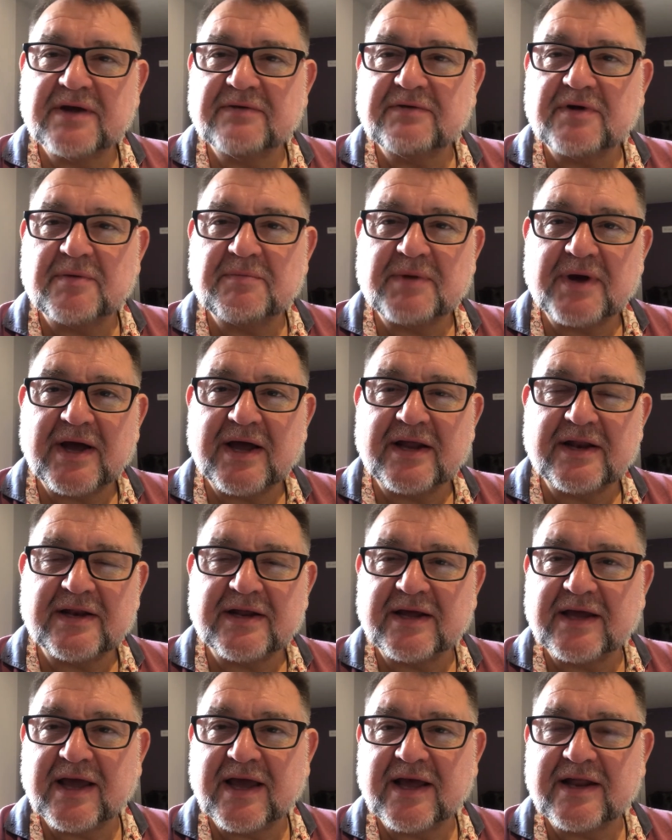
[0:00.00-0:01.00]
of our mind
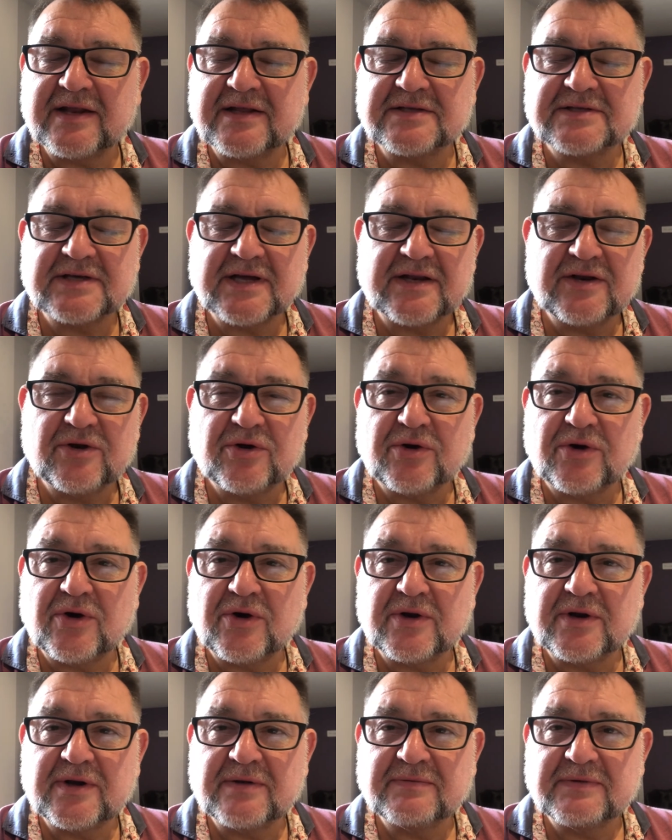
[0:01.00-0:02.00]
again and say, Lord,